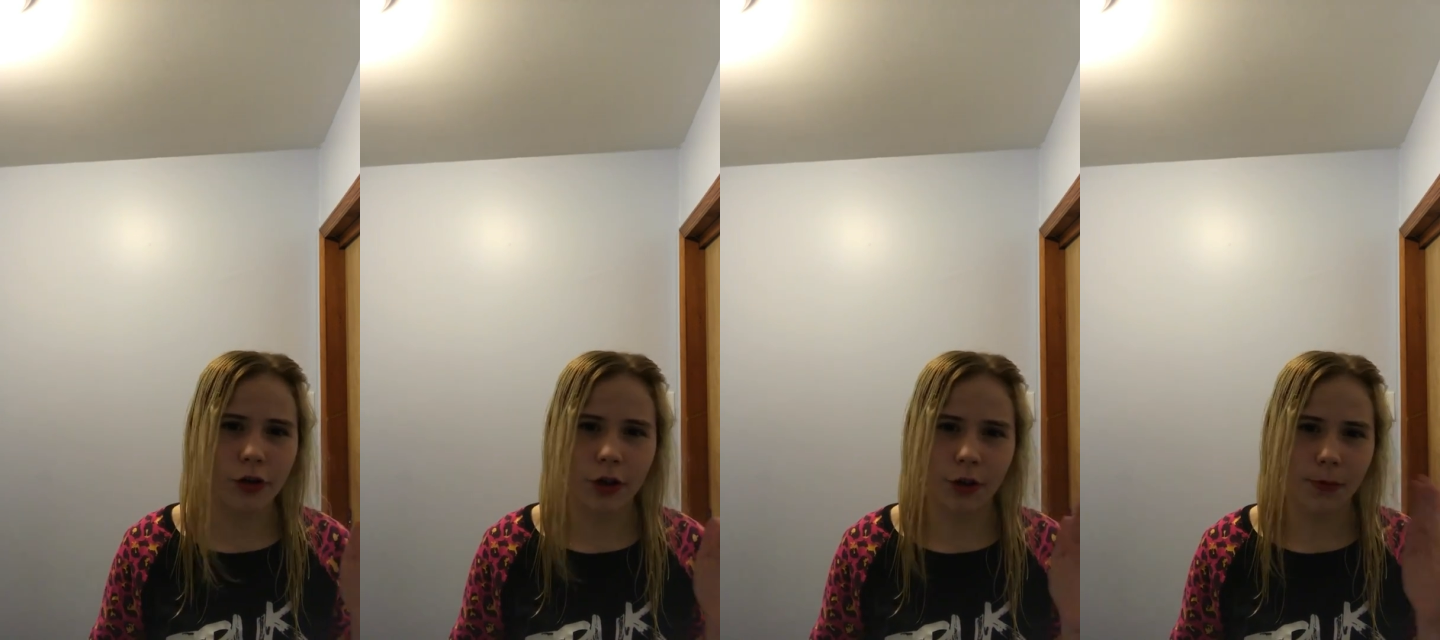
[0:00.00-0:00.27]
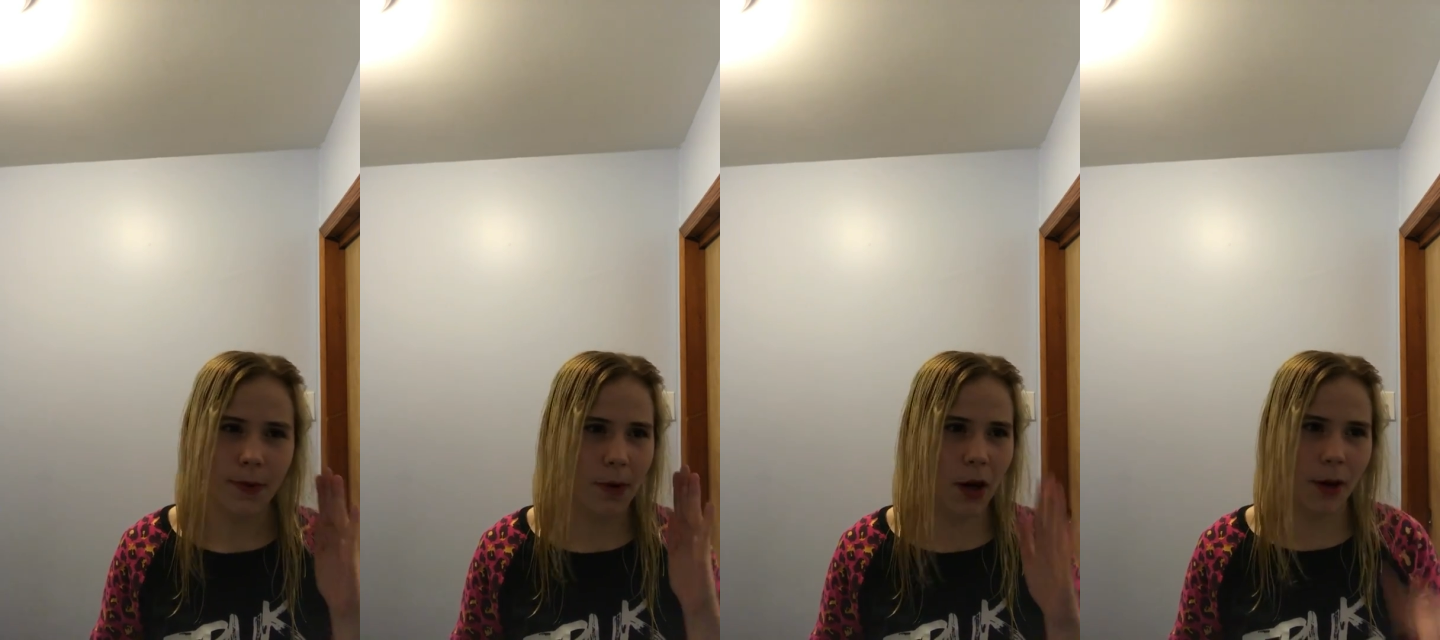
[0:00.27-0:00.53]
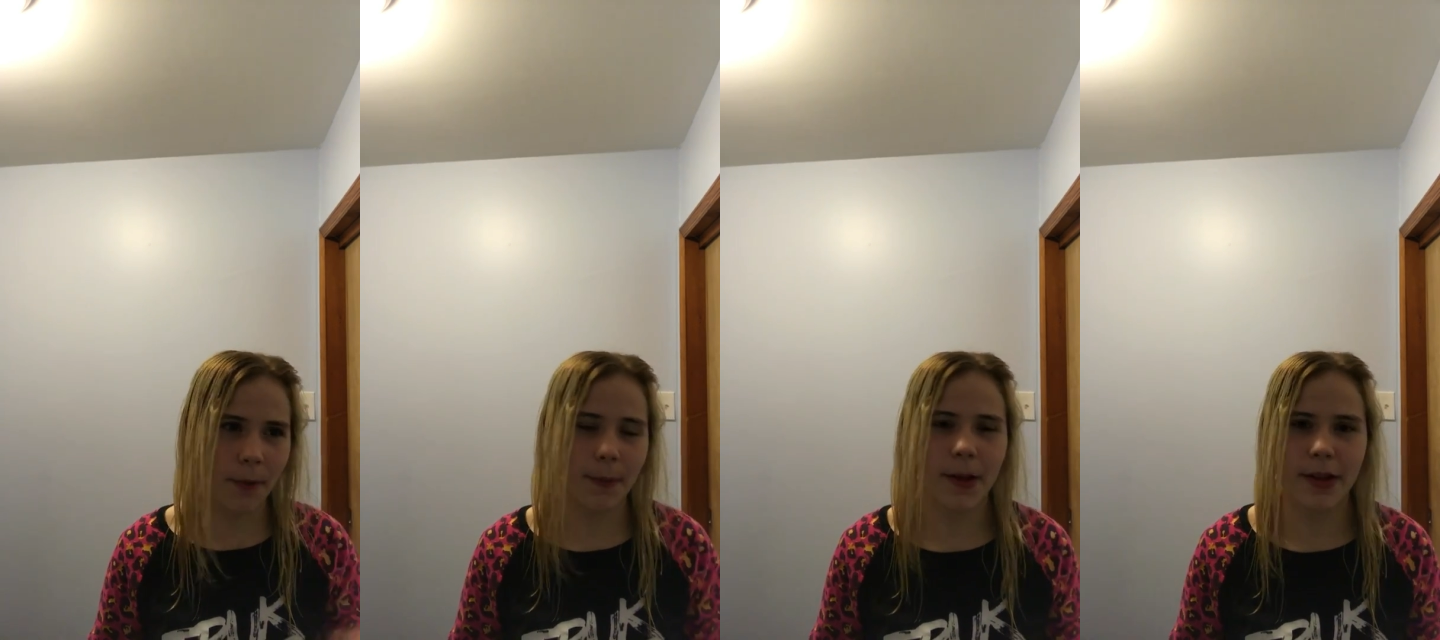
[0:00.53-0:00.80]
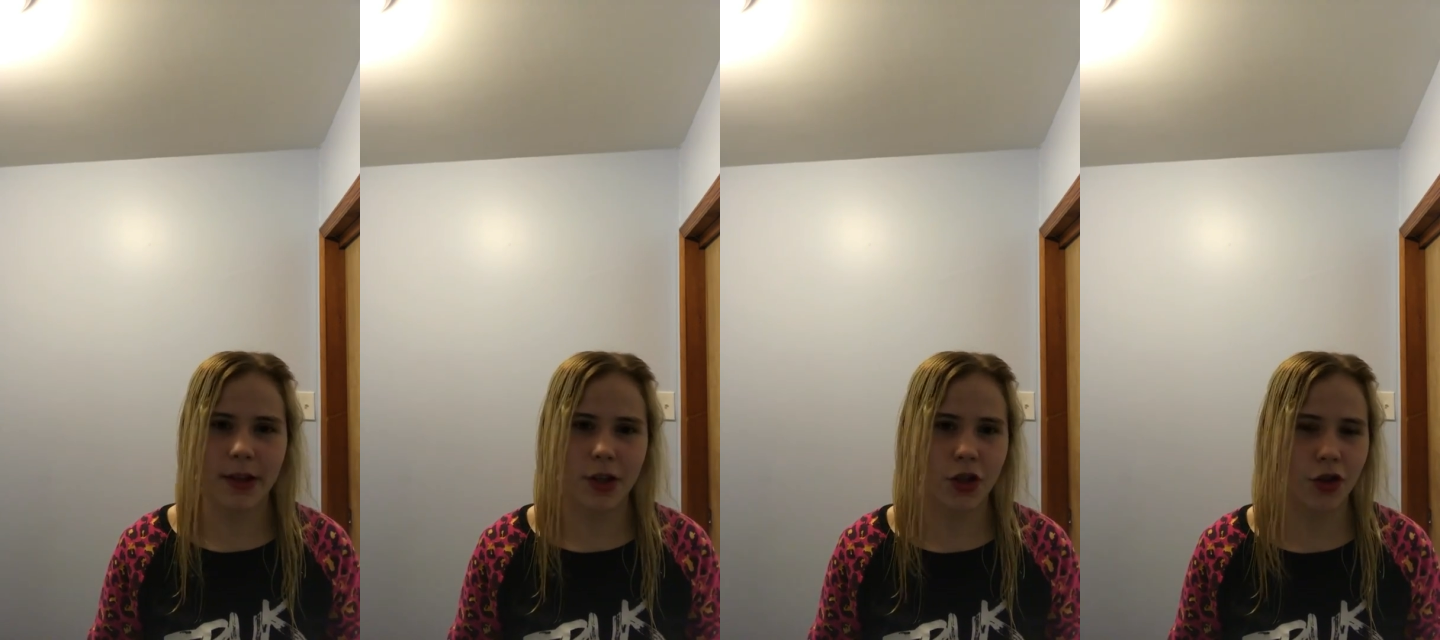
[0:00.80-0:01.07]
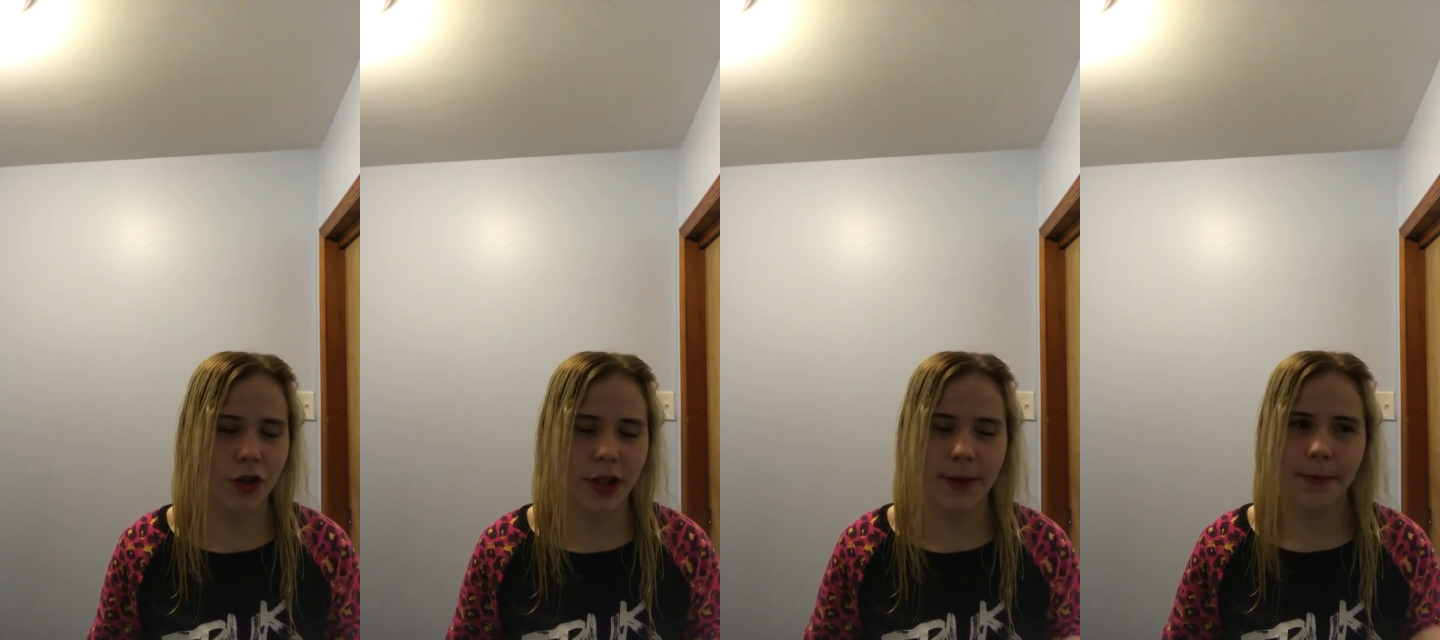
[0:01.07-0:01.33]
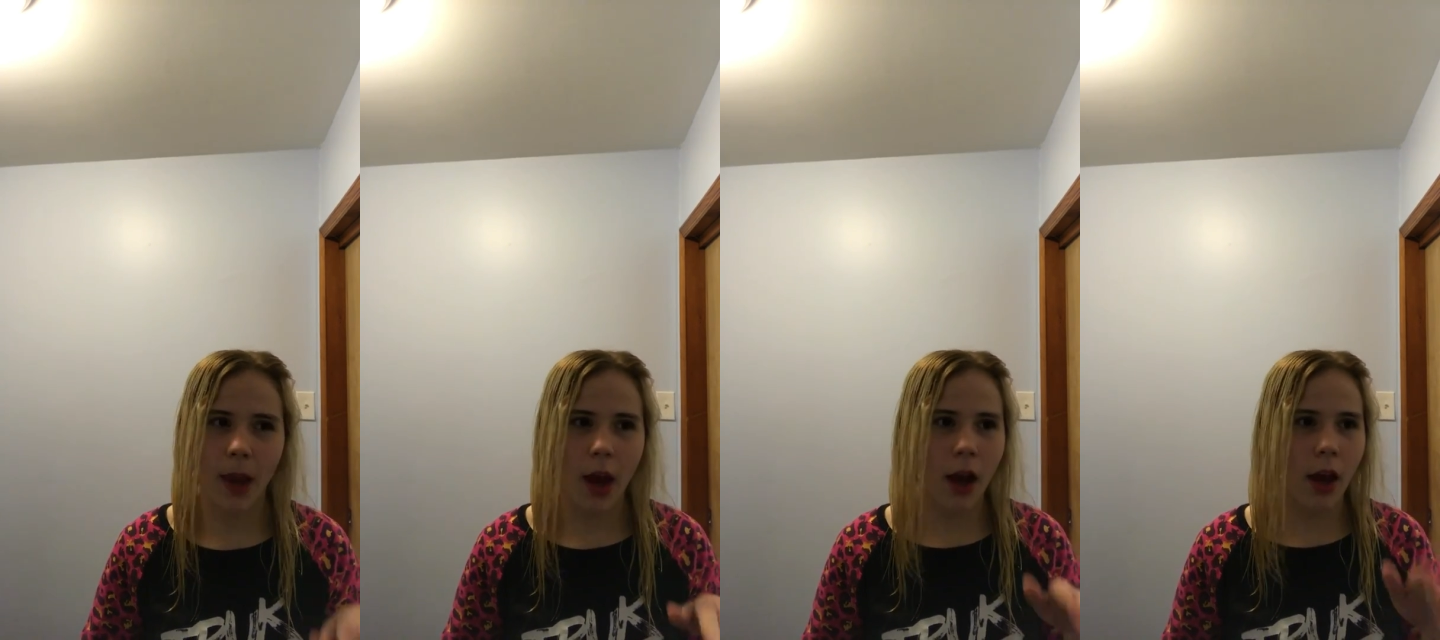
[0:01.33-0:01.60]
because we were on a busy street.